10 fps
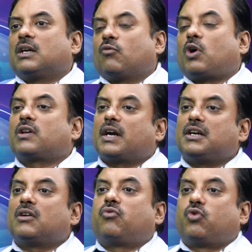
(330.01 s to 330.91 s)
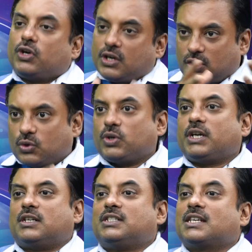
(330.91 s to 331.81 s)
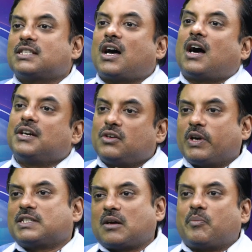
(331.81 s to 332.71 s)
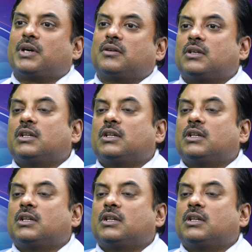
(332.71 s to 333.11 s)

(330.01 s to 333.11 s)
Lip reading: What kind of food you eat? Chesa an vesa man.